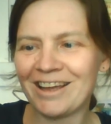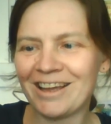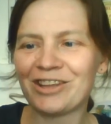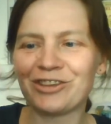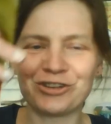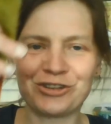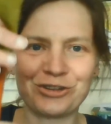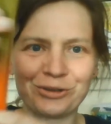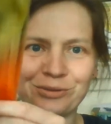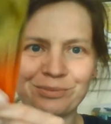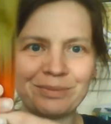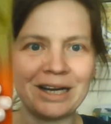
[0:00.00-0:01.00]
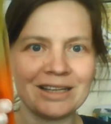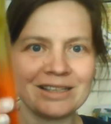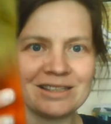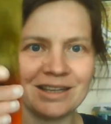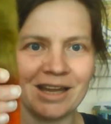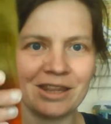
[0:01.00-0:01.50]
the two parts
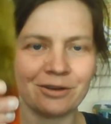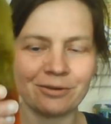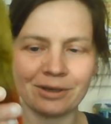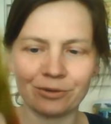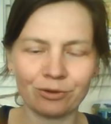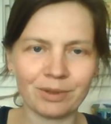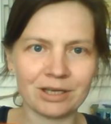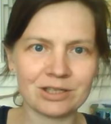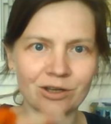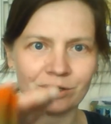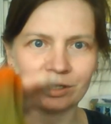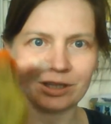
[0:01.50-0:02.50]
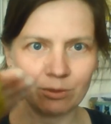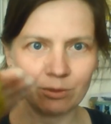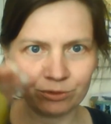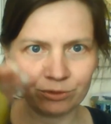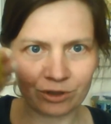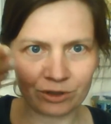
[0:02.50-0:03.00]
together a little bit so that they will
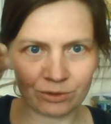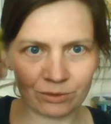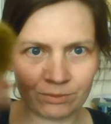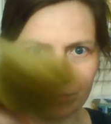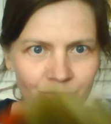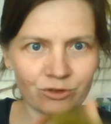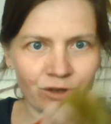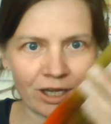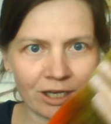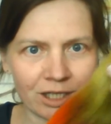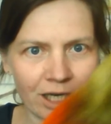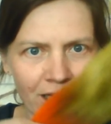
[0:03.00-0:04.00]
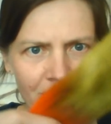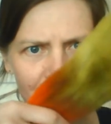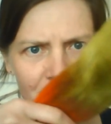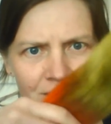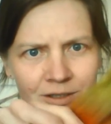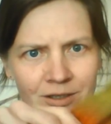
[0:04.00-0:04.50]
still stay in your hand
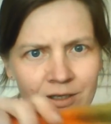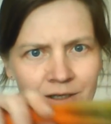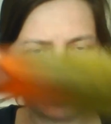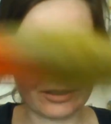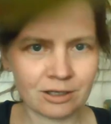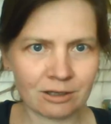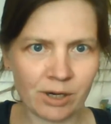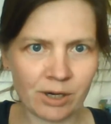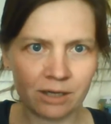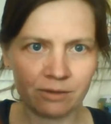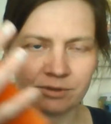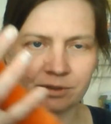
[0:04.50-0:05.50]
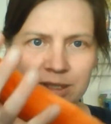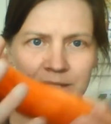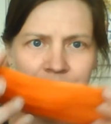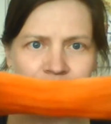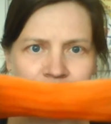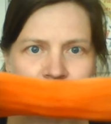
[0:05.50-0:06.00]
quite comfortably.
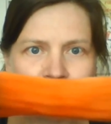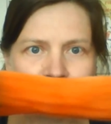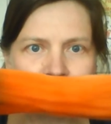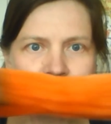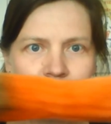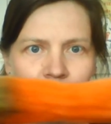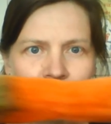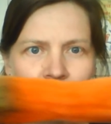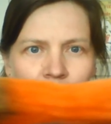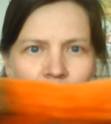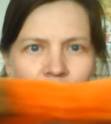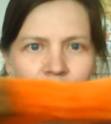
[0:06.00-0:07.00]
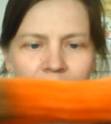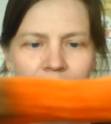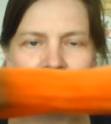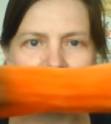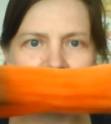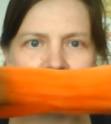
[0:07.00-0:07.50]
So I think
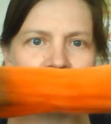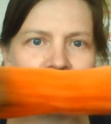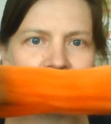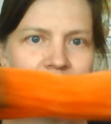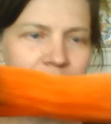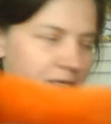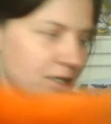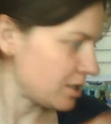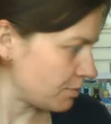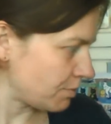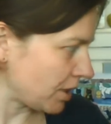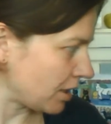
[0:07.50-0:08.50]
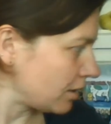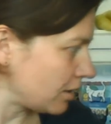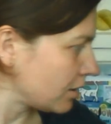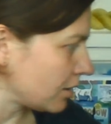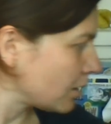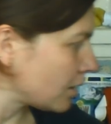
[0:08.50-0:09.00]
that's much easier to spin
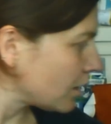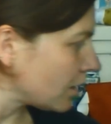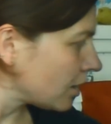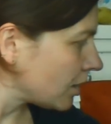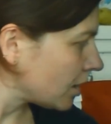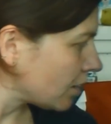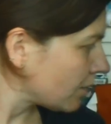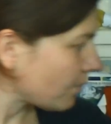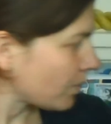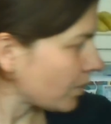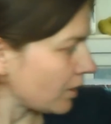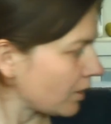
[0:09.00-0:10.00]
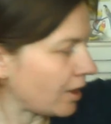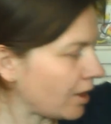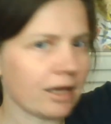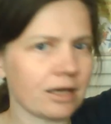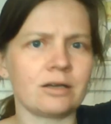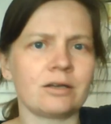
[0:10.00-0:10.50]

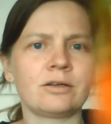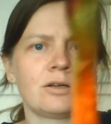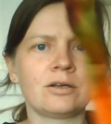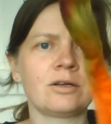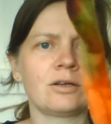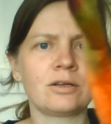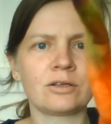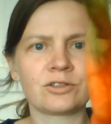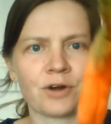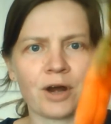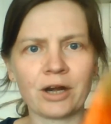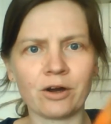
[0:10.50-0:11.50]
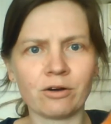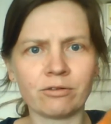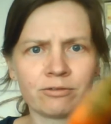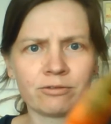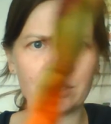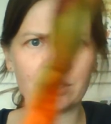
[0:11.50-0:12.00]
than straight off
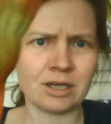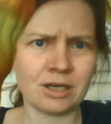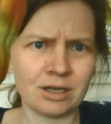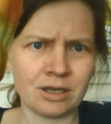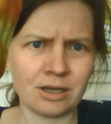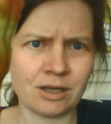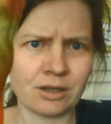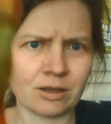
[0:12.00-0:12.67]
the